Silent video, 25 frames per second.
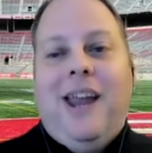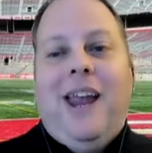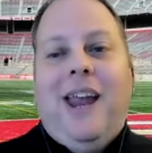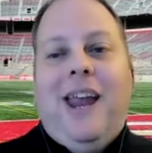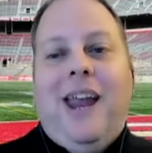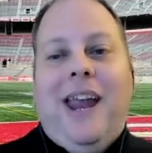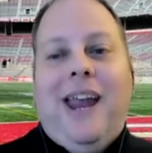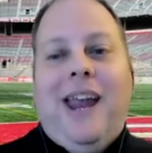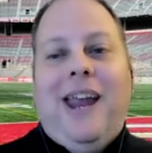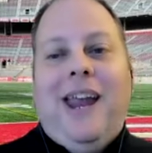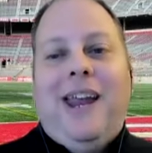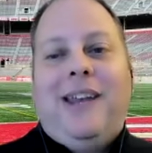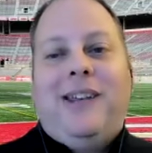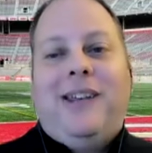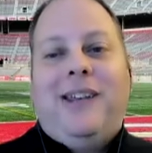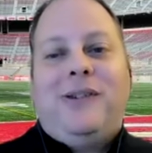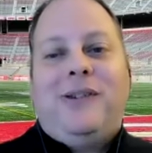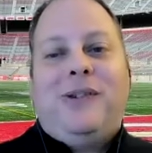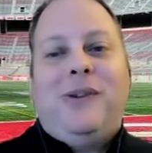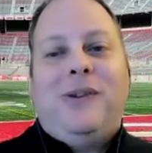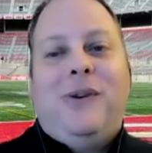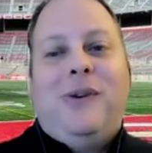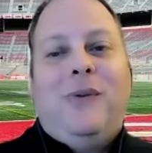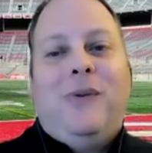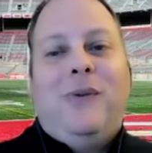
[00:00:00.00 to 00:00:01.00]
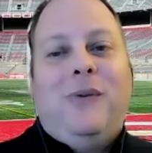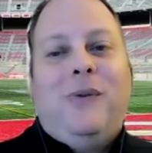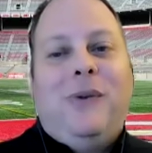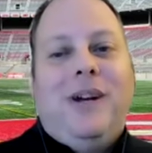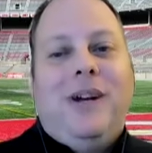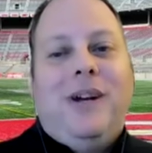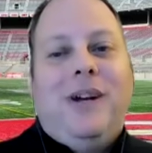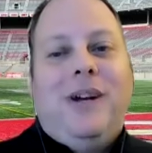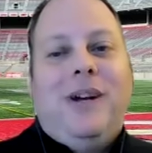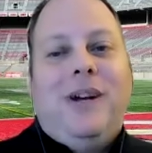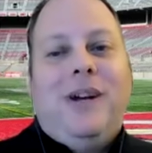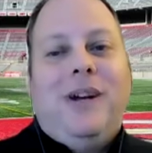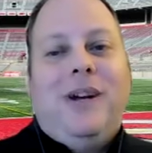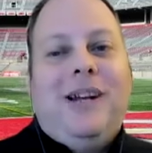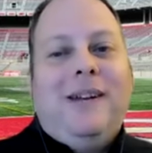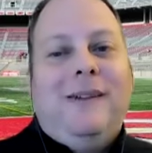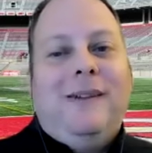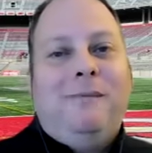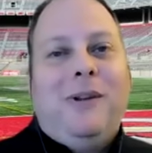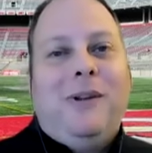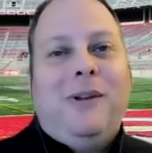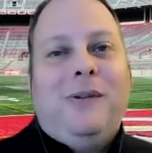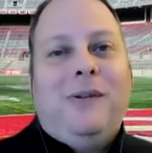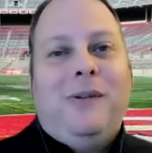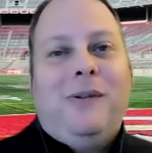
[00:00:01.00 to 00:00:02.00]
And so, uh,
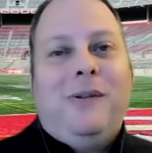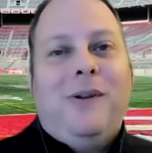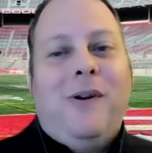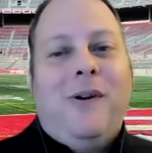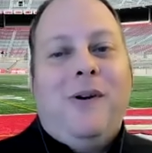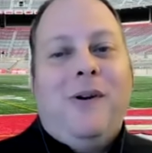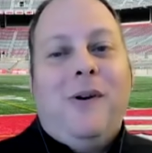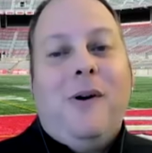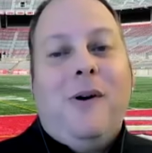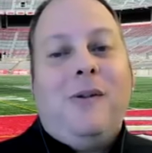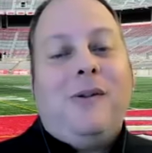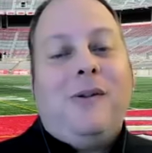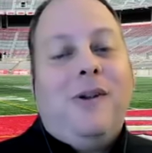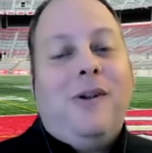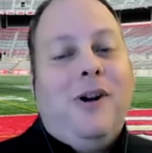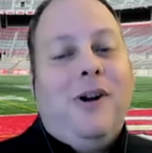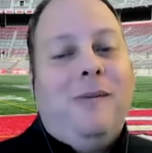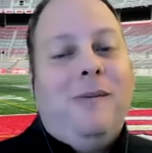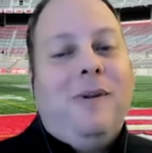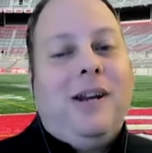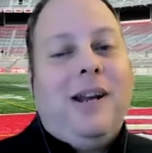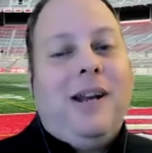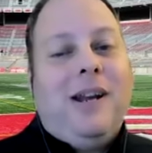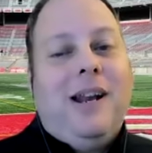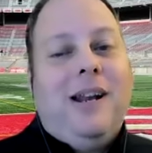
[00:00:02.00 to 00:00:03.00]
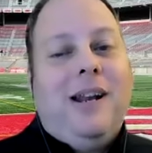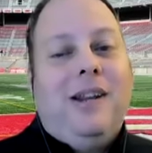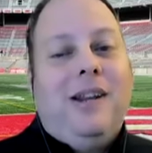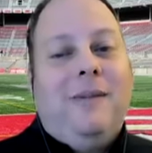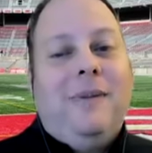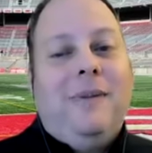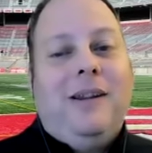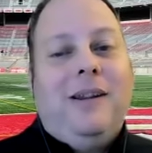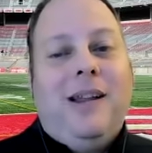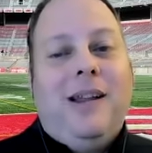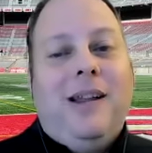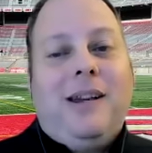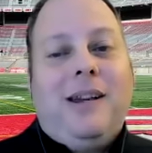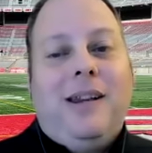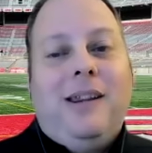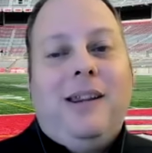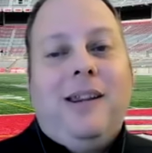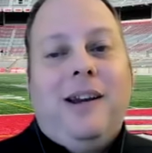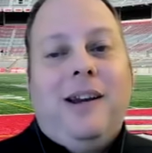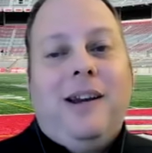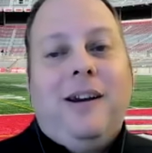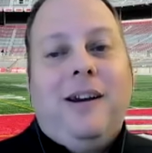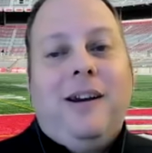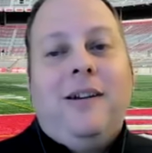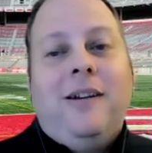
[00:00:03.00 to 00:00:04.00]
you know, o- Oklahoma got a little bit lucky
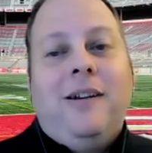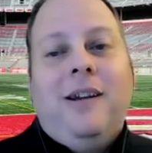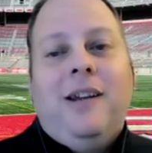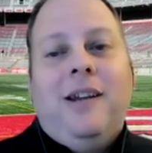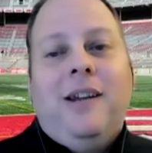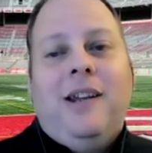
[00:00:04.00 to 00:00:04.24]
there.